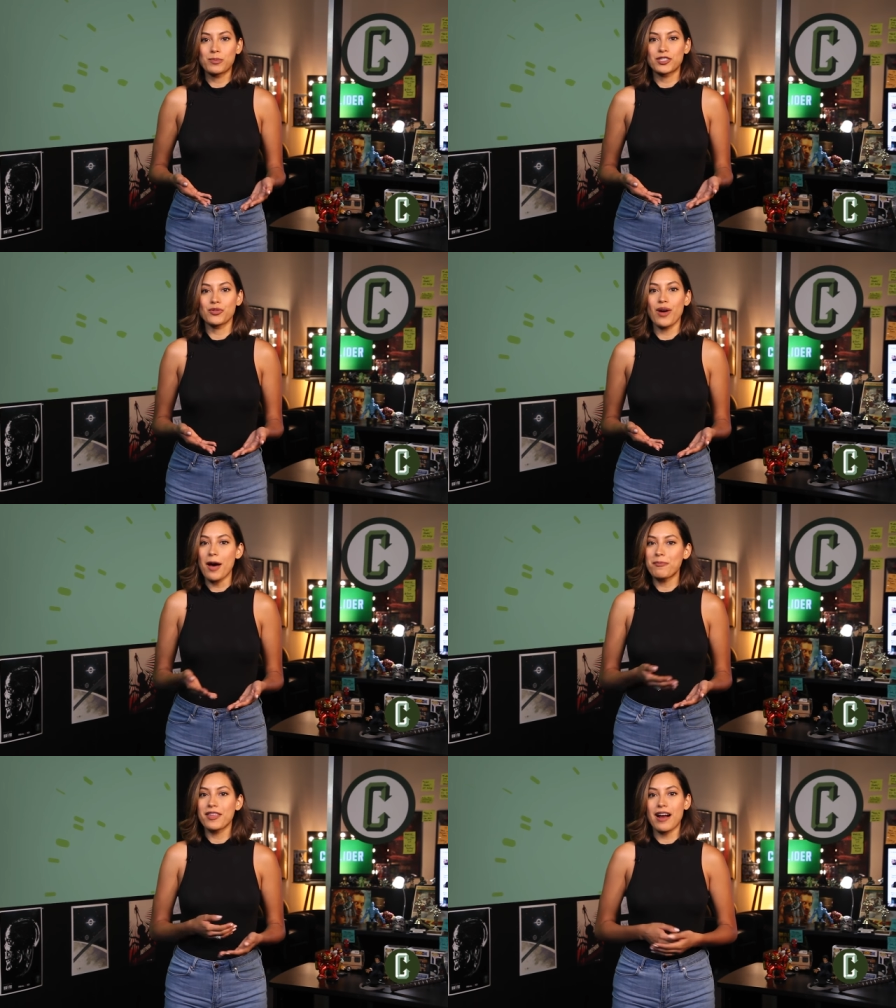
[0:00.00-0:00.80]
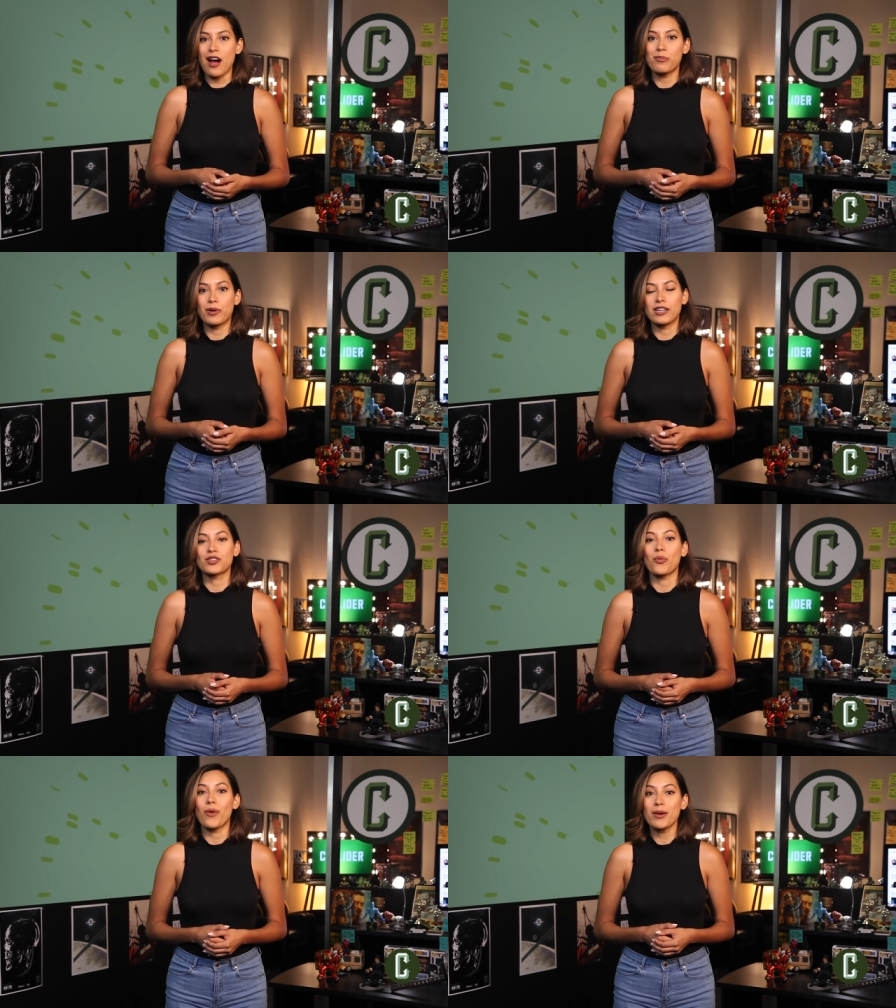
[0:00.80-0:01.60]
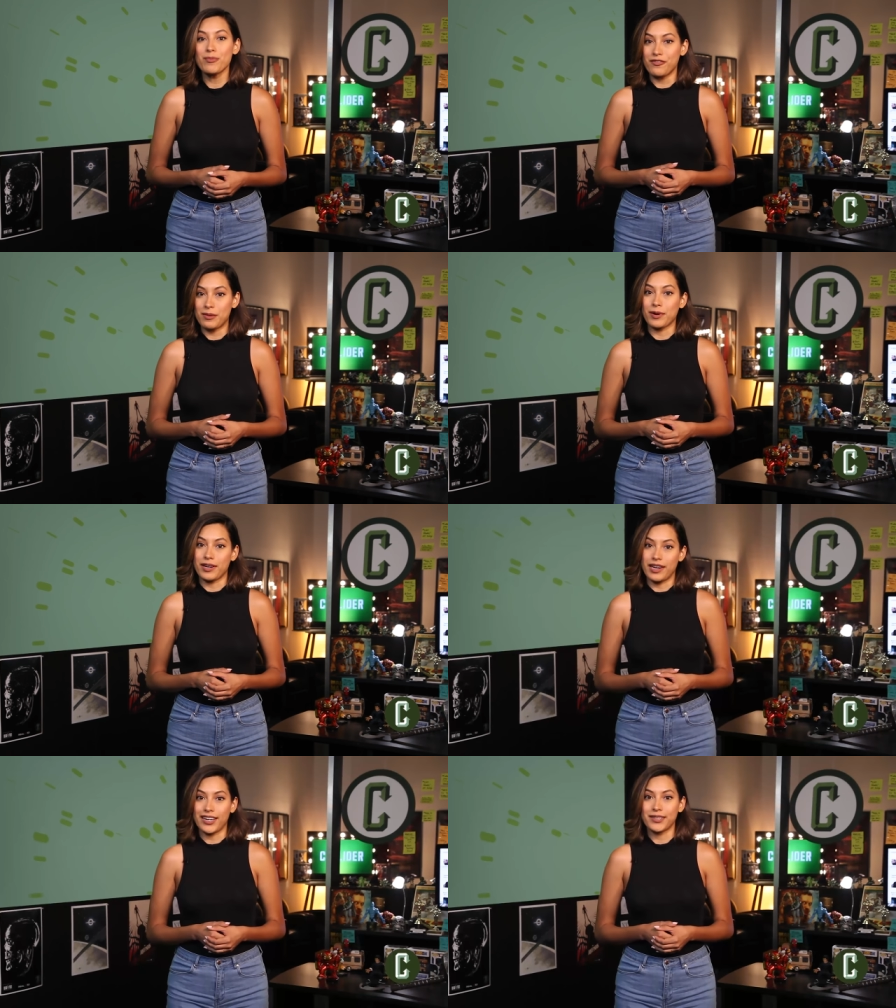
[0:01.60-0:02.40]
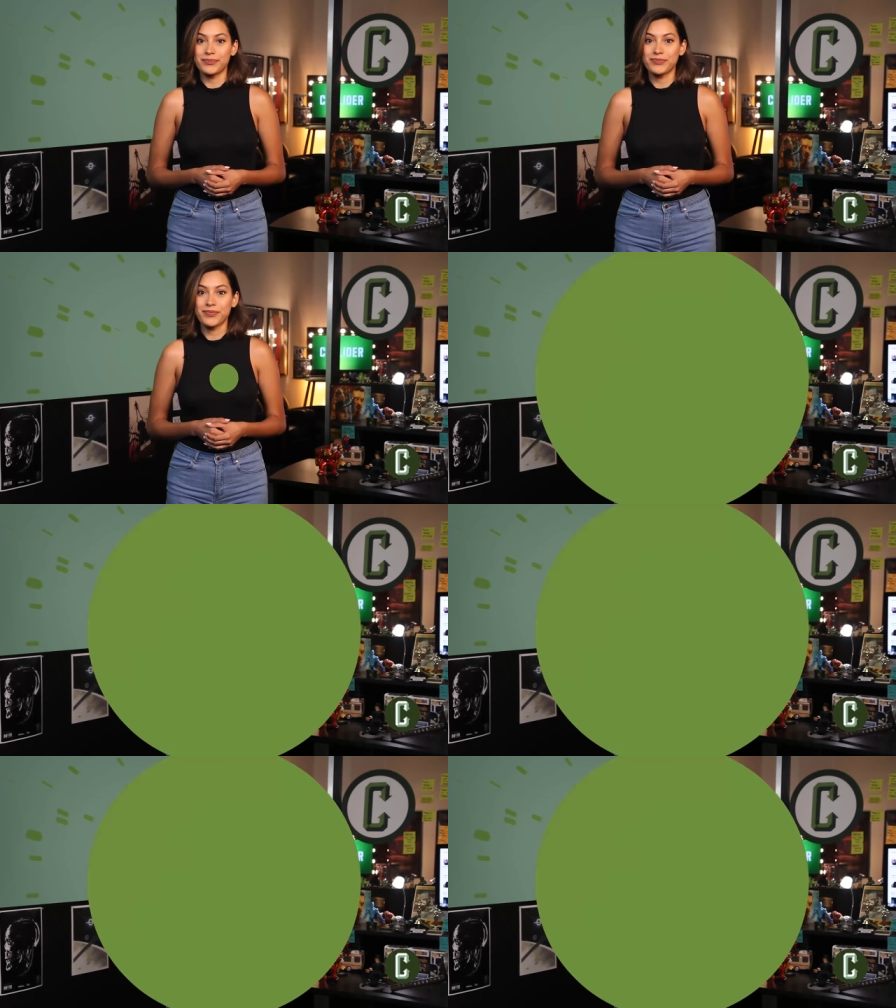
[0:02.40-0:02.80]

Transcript: hopes to up their output to one movie per year.